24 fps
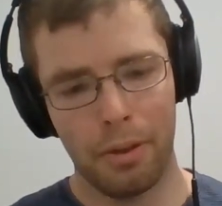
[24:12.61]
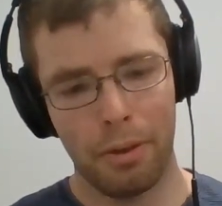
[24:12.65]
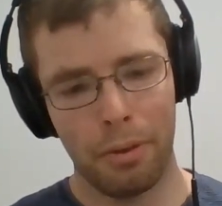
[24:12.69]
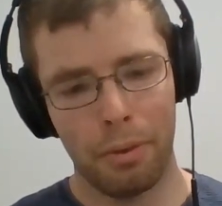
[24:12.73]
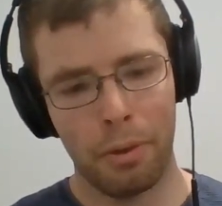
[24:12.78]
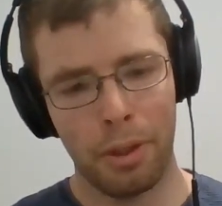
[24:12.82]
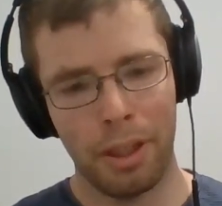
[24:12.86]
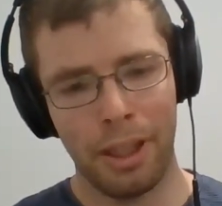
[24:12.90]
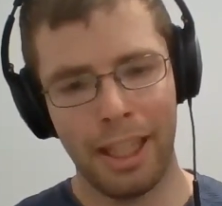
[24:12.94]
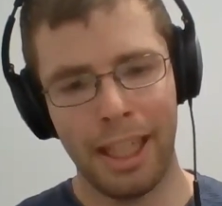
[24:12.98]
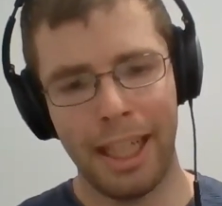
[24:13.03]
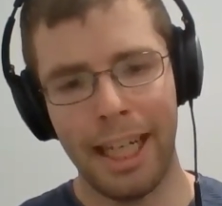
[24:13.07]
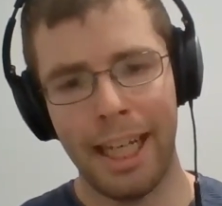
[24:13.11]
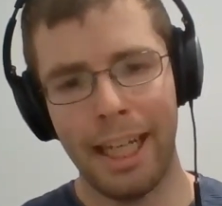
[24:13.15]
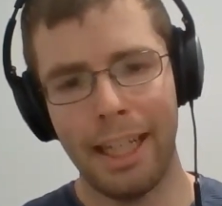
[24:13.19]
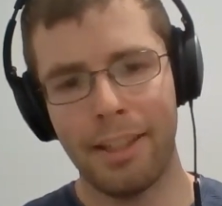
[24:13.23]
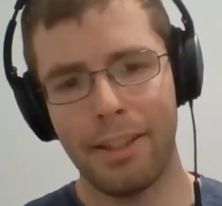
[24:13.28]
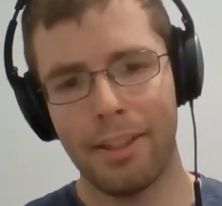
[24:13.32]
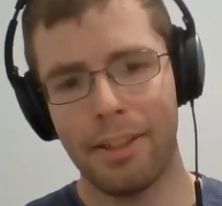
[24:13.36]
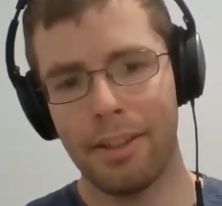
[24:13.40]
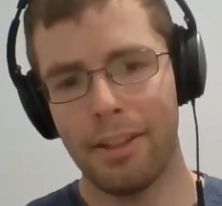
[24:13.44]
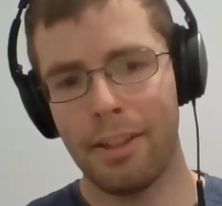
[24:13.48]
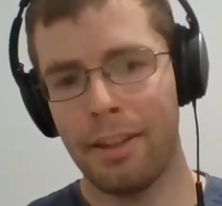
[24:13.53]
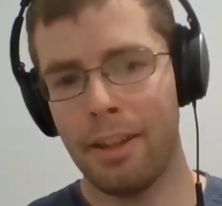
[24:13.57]

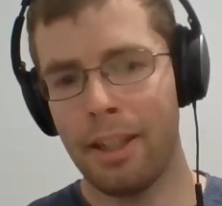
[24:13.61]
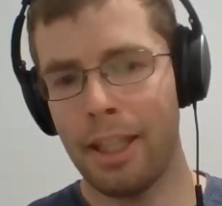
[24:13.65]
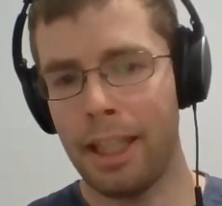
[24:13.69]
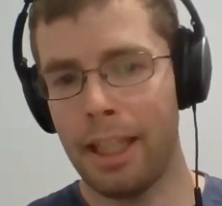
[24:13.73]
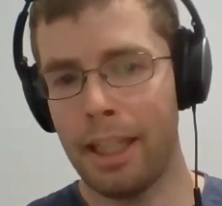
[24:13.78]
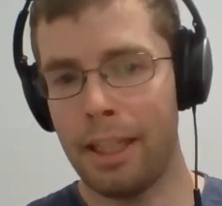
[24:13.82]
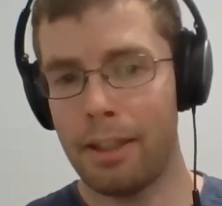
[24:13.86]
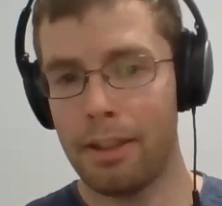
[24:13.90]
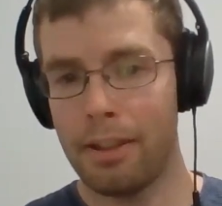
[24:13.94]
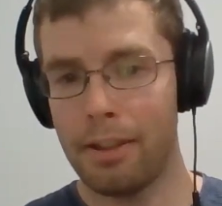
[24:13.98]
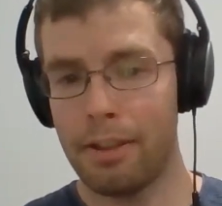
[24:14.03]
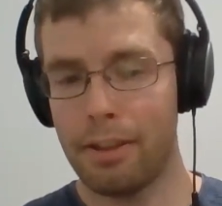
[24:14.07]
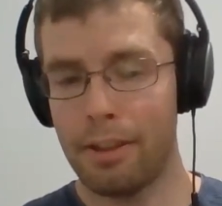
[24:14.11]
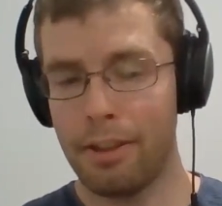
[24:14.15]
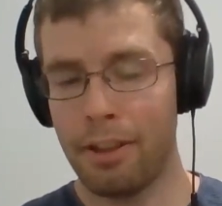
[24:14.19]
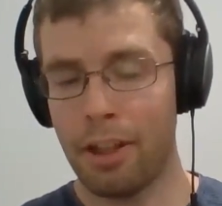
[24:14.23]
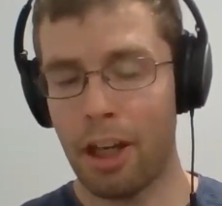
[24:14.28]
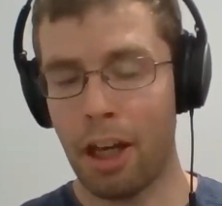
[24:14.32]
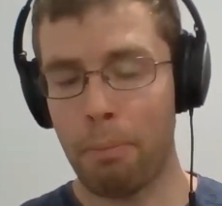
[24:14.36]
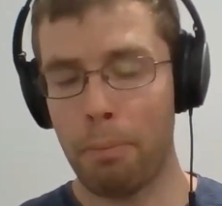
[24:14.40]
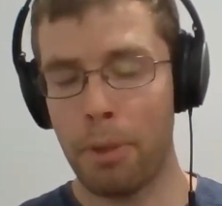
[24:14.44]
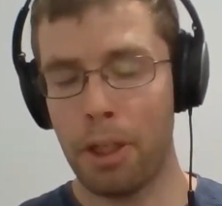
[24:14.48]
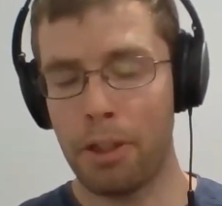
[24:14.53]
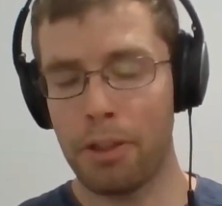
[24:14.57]
relate the
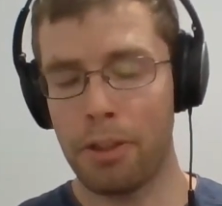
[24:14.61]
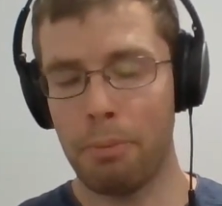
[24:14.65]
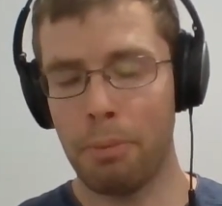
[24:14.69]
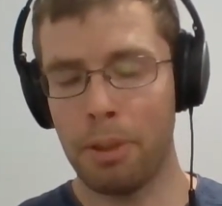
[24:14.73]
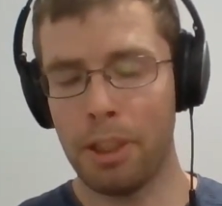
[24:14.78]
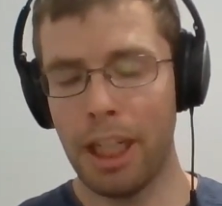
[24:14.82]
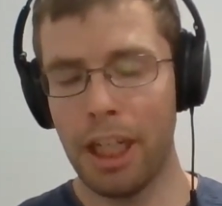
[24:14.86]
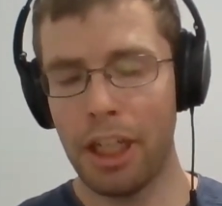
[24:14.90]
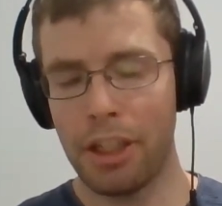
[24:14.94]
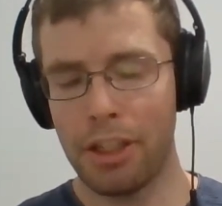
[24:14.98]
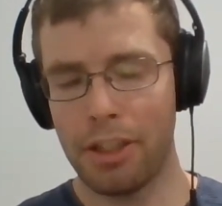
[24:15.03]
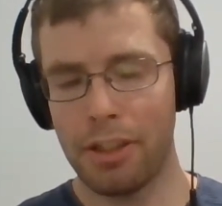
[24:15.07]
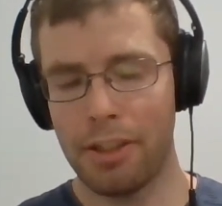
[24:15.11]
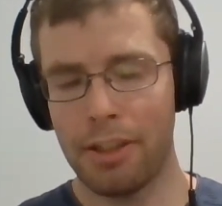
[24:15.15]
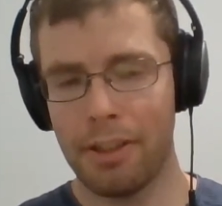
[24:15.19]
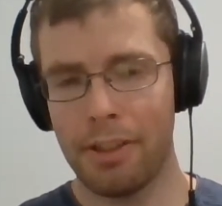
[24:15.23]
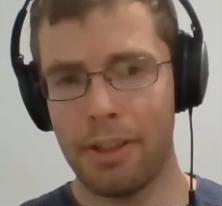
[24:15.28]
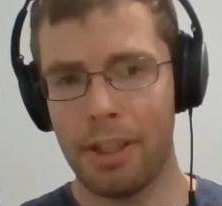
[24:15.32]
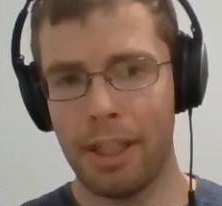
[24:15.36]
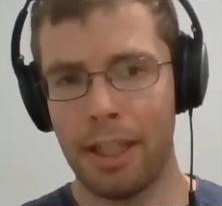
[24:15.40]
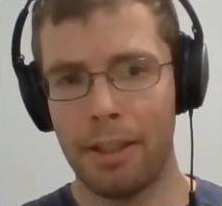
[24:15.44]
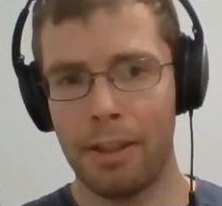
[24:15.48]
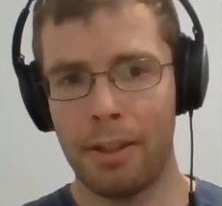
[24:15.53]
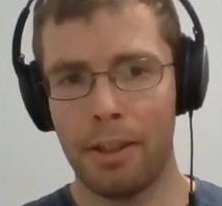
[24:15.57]
dark matter
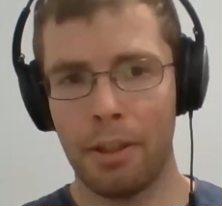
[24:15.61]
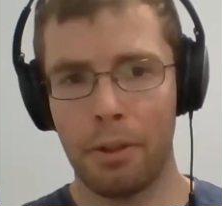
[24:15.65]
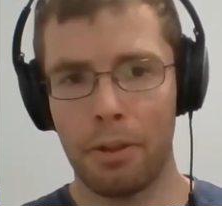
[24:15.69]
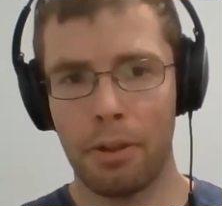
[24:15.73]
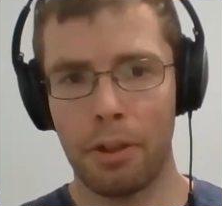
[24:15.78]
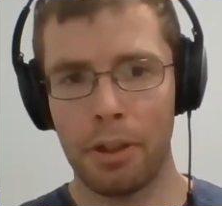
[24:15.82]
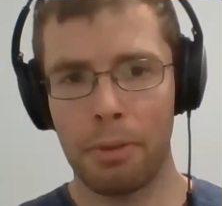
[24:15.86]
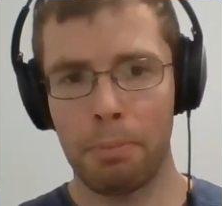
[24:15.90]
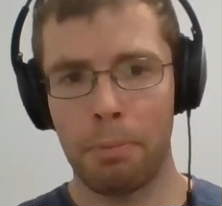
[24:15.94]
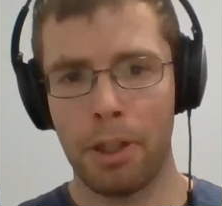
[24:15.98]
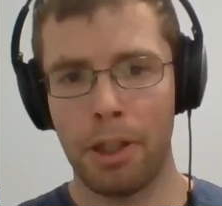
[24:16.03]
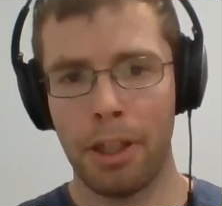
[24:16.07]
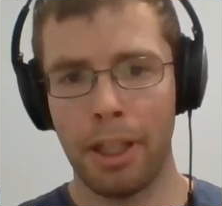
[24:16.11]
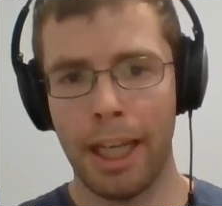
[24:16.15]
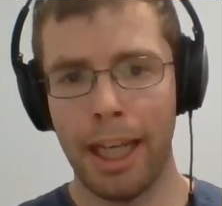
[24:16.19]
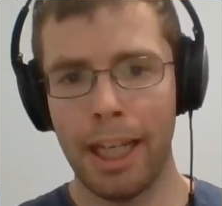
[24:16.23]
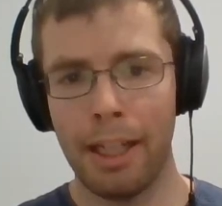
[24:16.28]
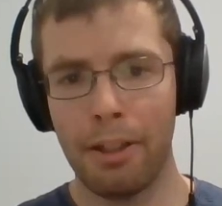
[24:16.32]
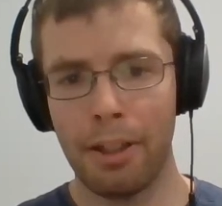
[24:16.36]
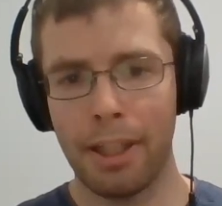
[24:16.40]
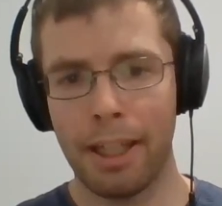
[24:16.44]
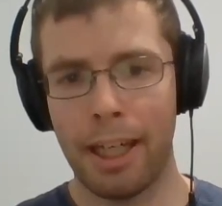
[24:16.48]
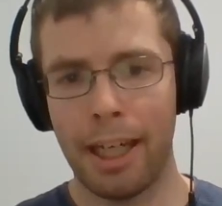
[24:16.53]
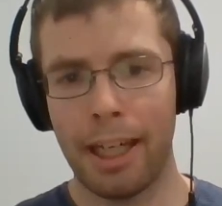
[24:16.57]
simulations and the corresponding
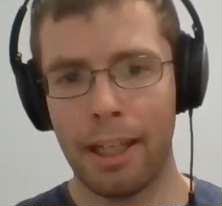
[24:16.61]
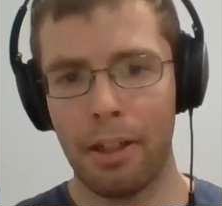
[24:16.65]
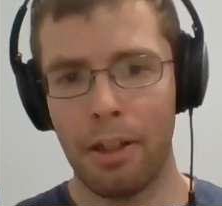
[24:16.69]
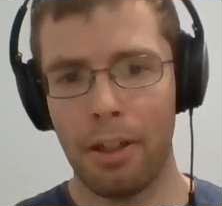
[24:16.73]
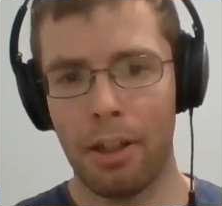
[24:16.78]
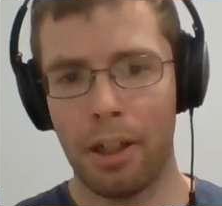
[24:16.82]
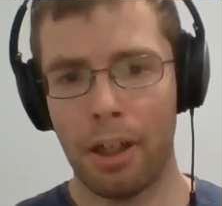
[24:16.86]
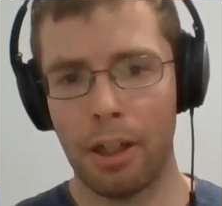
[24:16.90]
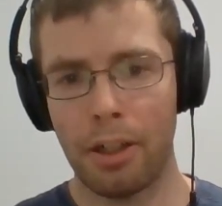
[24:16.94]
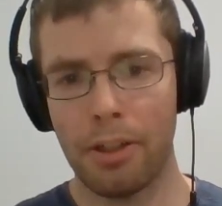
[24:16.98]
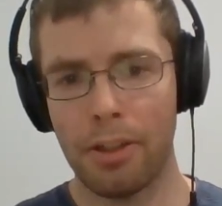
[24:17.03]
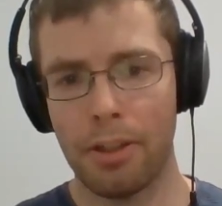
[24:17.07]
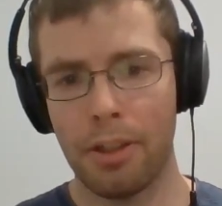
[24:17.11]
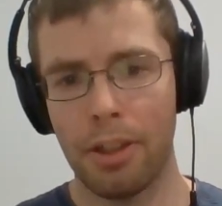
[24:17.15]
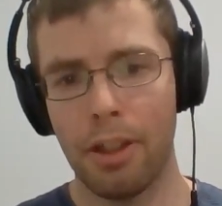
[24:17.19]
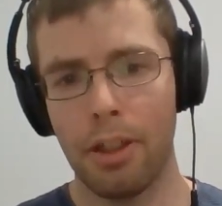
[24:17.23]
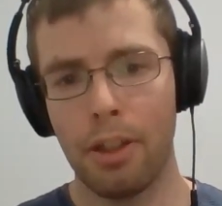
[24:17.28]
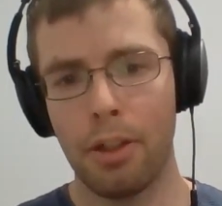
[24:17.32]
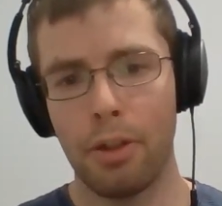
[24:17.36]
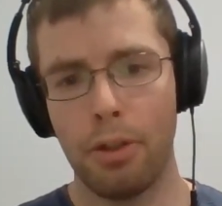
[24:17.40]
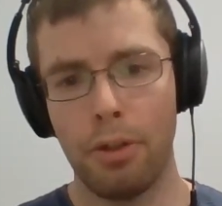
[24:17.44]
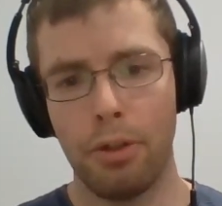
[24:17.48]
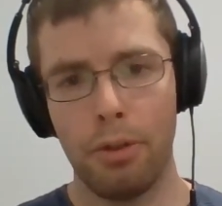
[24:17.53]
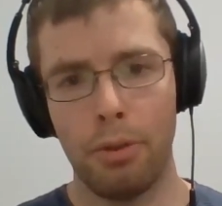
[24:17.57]
halo catalogs
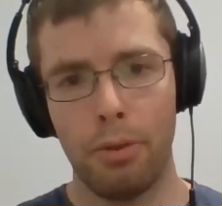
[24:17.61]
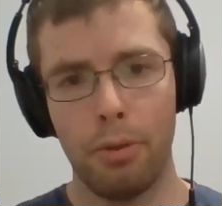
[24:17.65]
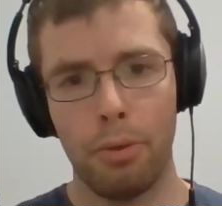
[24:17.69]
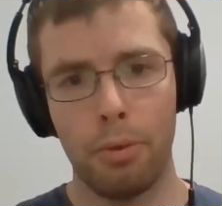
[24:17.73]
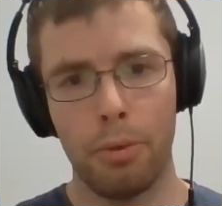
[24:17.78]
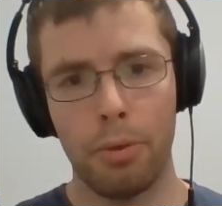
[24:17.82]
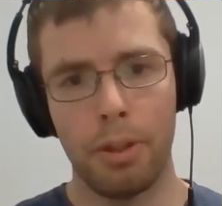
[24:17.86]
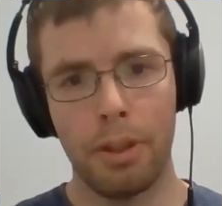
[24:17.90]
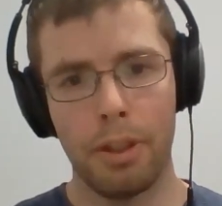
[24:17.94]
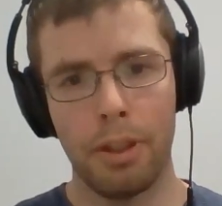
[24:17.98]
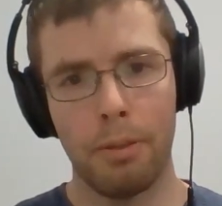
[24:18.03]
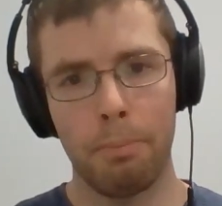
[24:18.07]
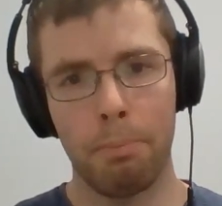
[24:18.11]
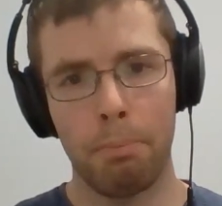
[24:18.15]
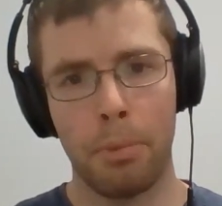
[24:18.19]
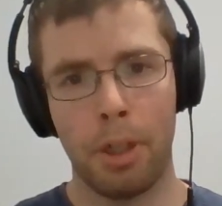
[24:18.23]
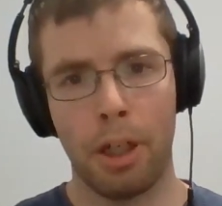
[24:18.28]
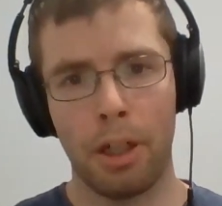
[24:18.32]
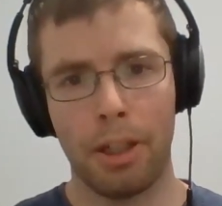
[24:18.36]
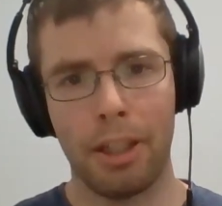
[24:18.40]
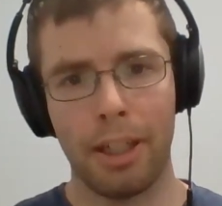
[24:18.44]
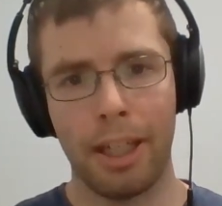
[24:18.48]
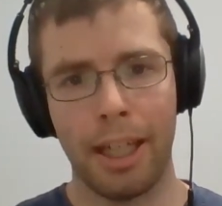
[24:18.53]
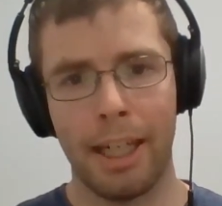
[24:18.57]
to
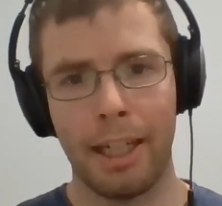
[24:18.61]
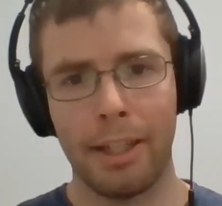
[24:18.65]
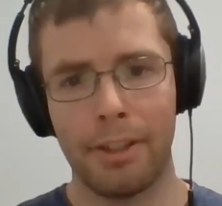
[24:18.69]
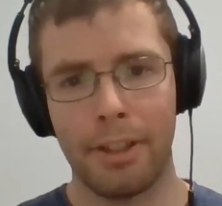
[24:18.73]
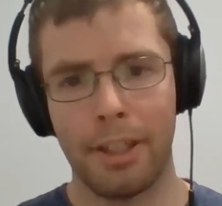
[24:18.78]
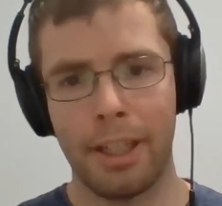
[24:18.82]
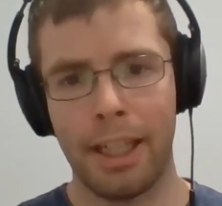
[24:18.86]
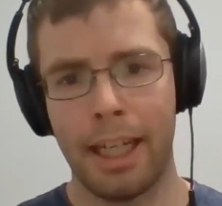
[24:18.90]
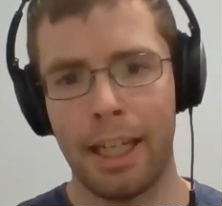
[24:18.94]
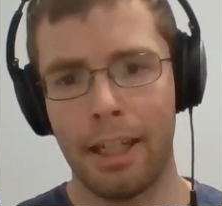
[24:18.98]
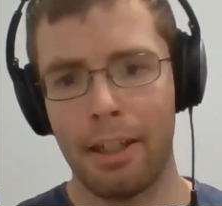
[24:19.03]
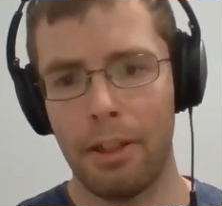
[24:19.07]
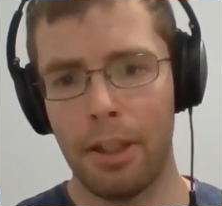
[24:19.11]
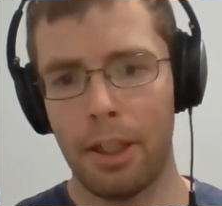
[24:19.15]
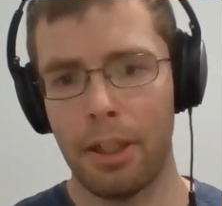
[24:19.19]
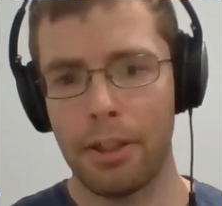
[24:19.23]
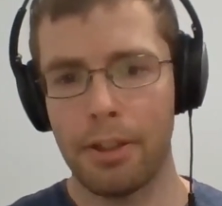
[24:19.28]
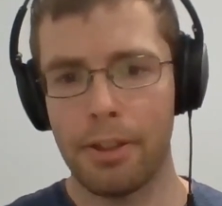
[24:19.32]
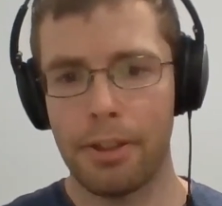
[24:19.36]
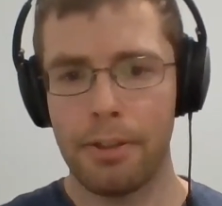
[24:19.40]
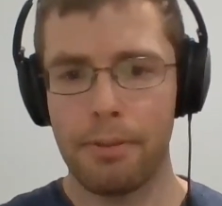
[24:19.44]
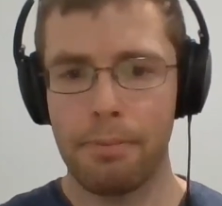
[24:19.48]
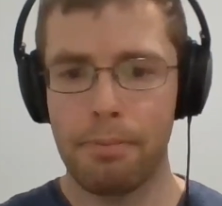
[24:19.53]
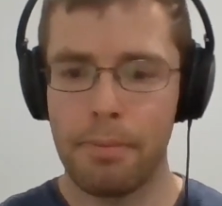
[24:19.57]
mock galaxy
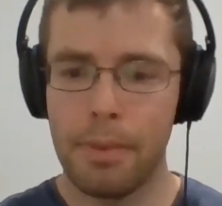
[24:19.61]
catalogs.